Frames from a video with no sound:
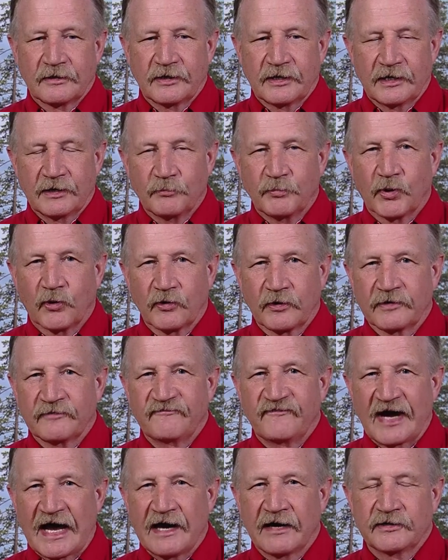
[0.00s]
important
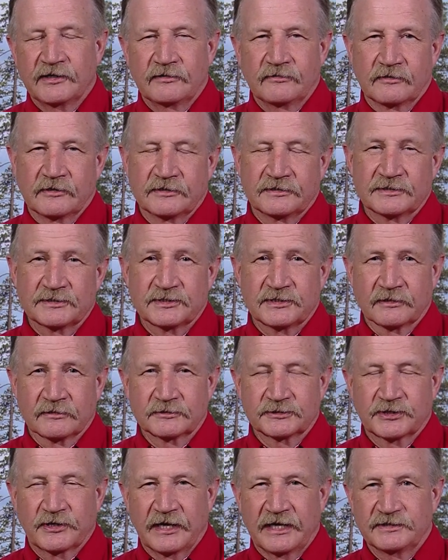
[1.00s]
value that
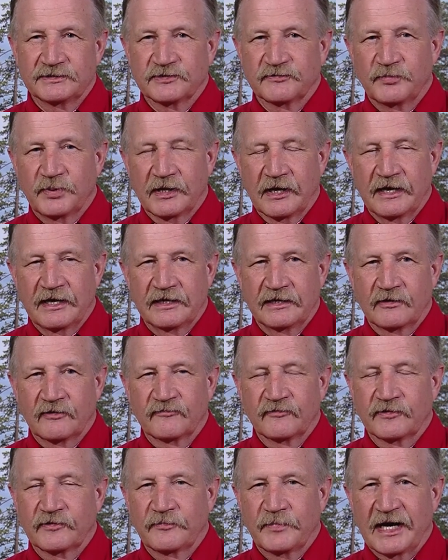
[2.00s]
distillers grains have played
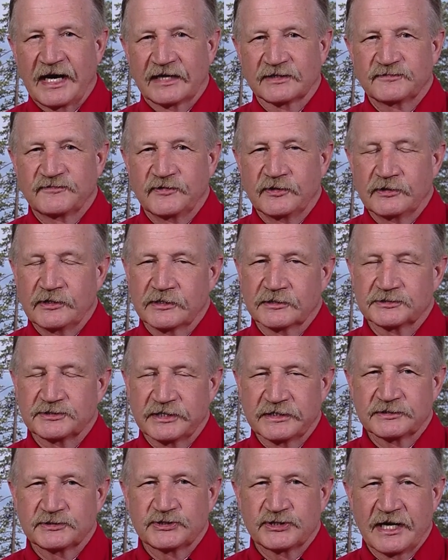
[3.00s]
over the past few years
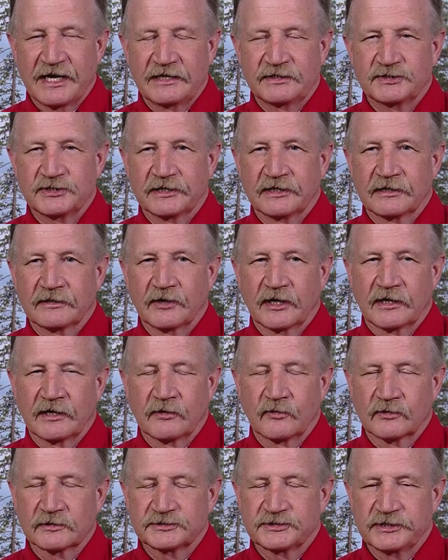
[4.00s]
is changing. Uh,
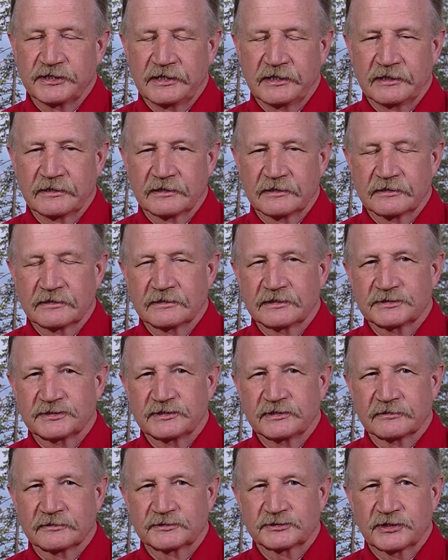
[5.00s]
we're seeing that
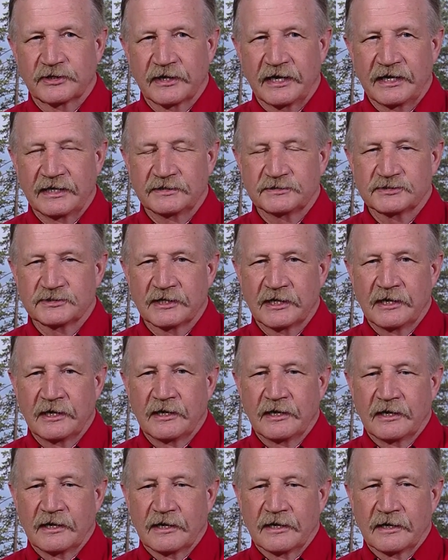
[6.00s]
distillers grains
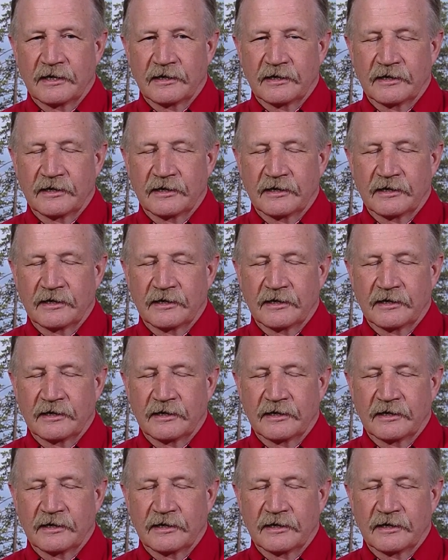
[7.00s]
uh,